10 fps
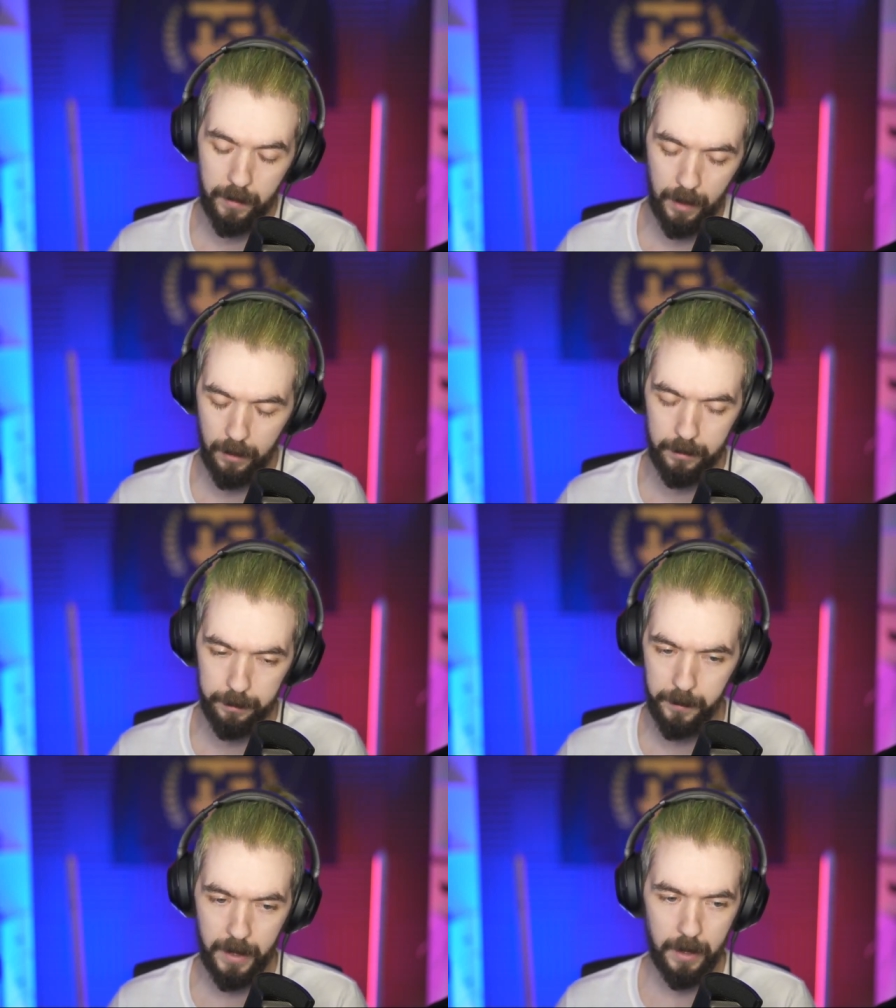
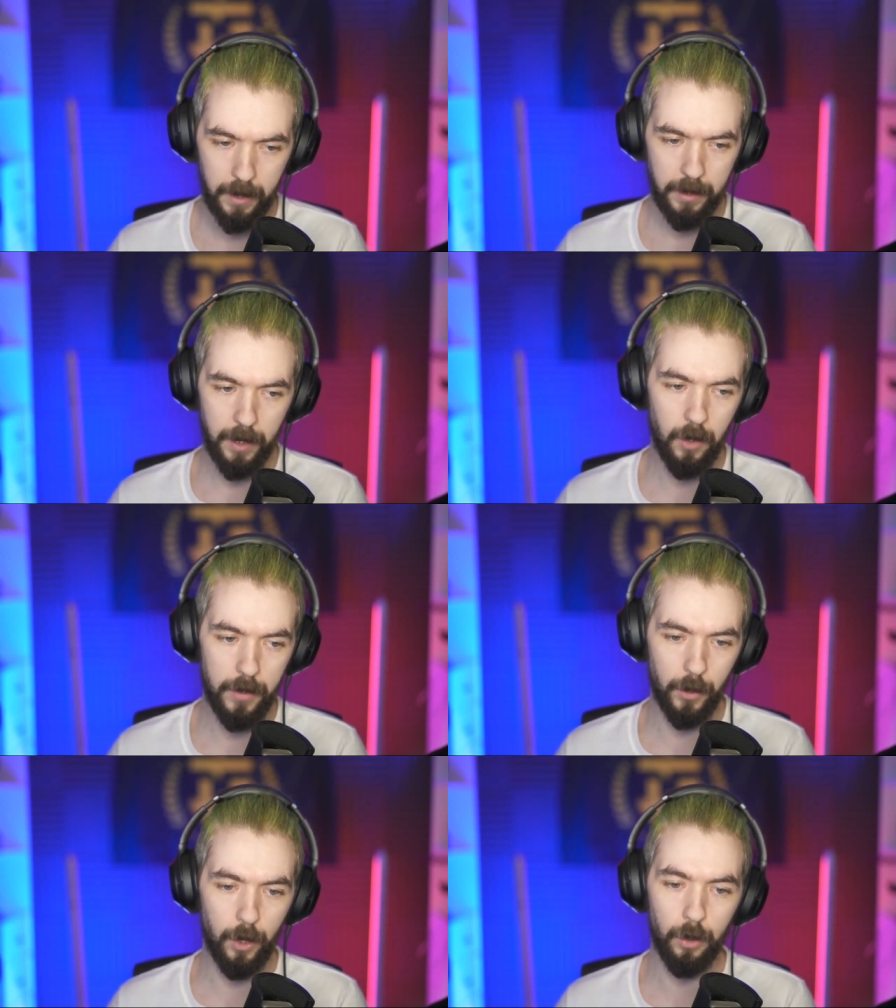They're
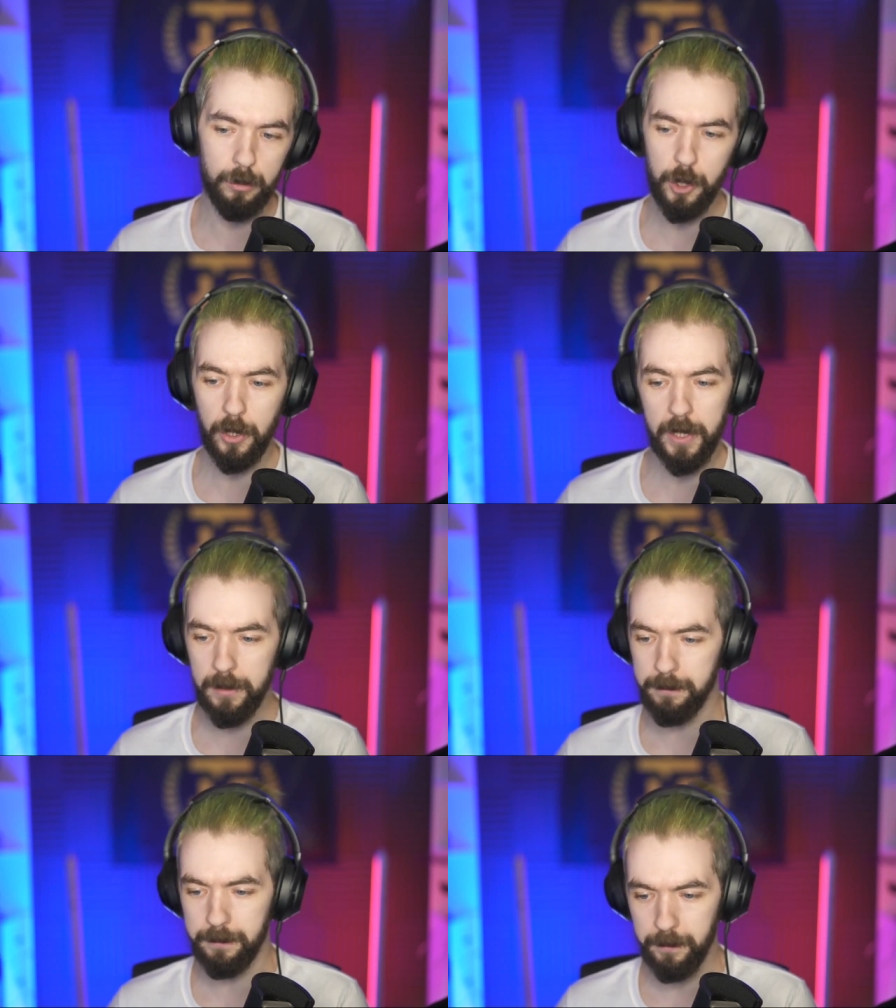on their own journey.